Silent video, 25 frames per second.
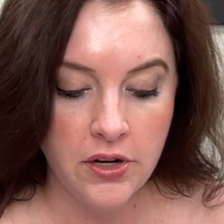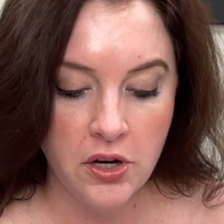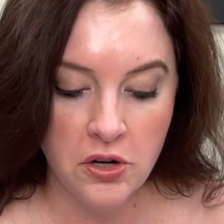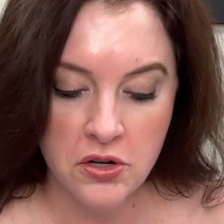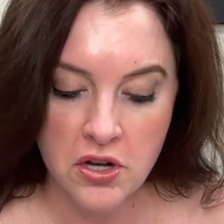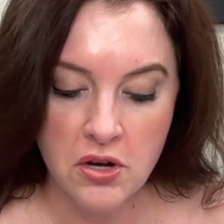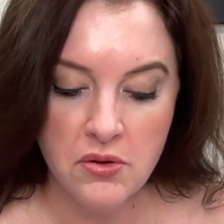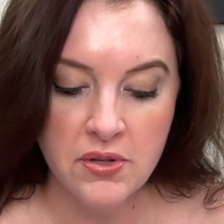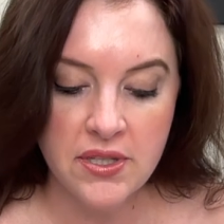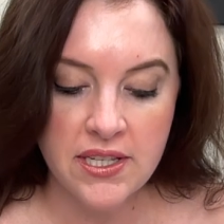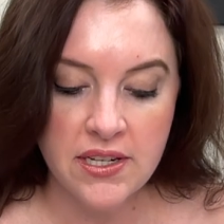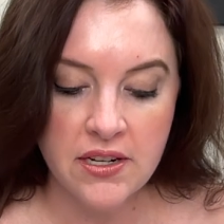Now
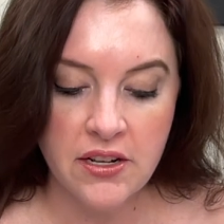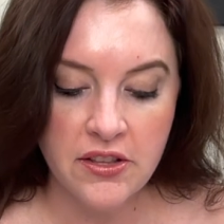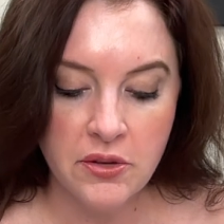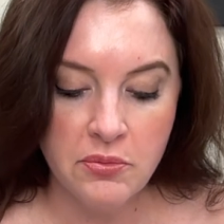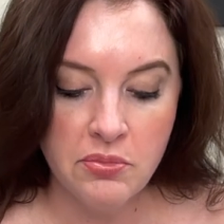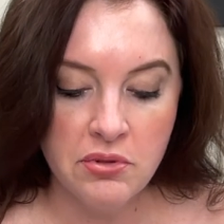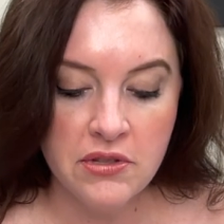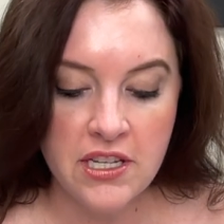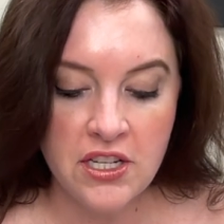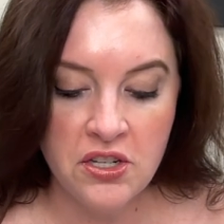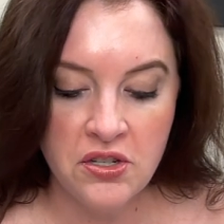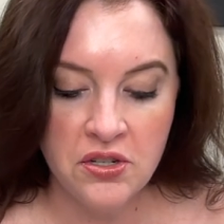go sit on the
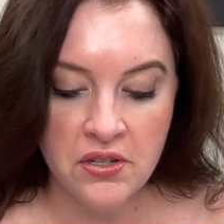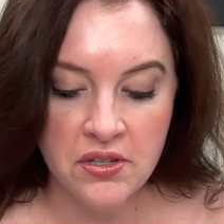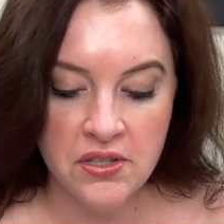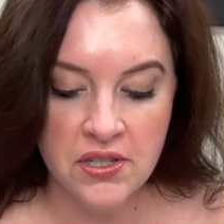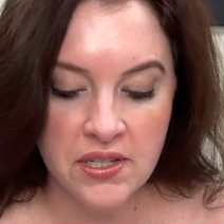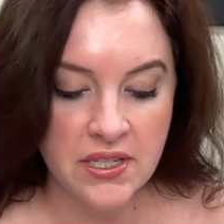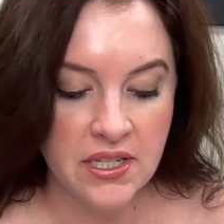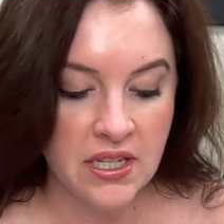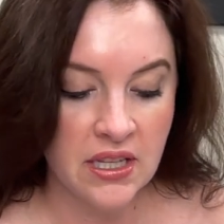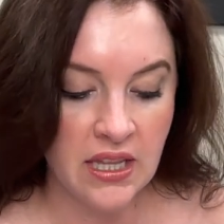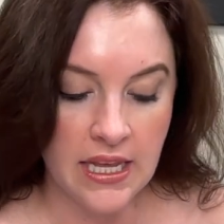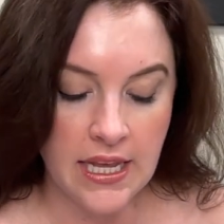bleachers
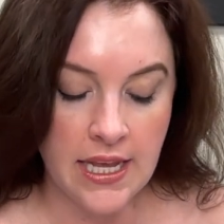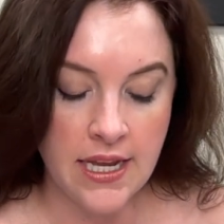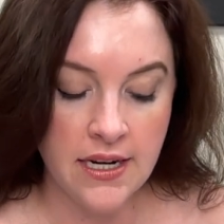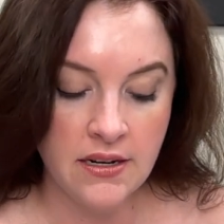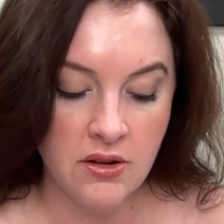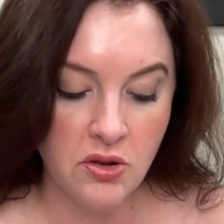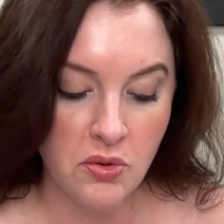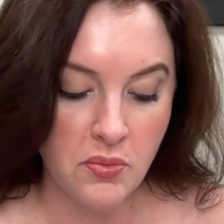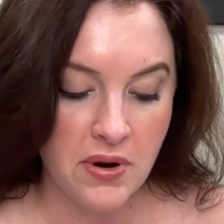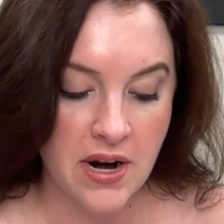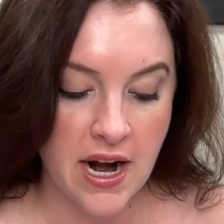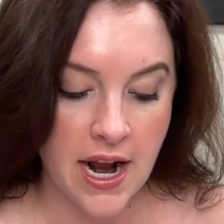until the end
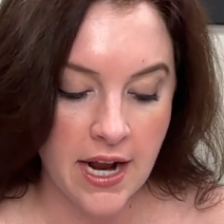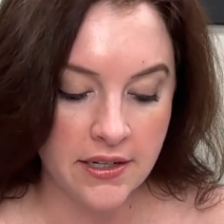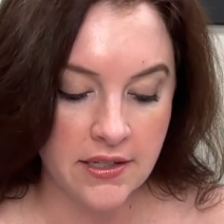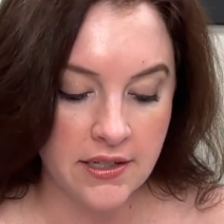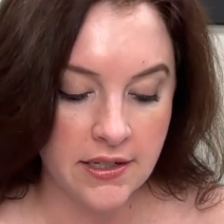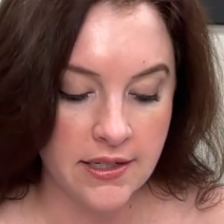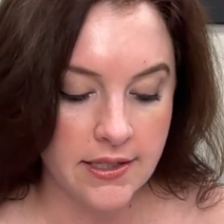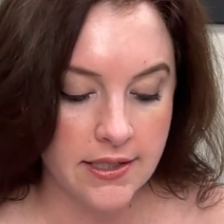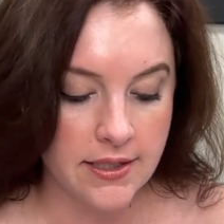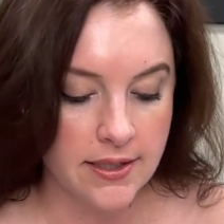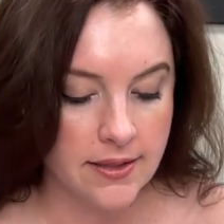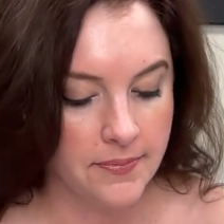of the
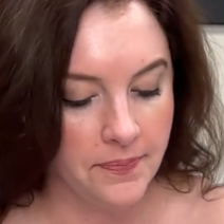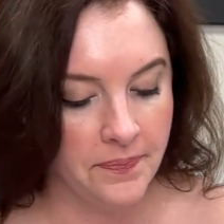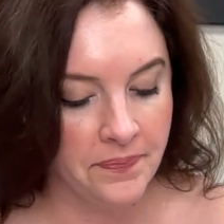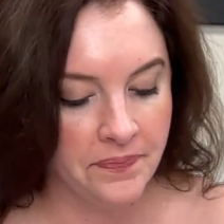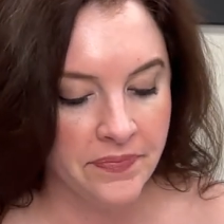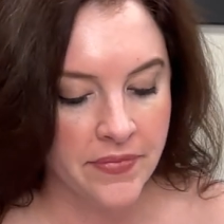practice.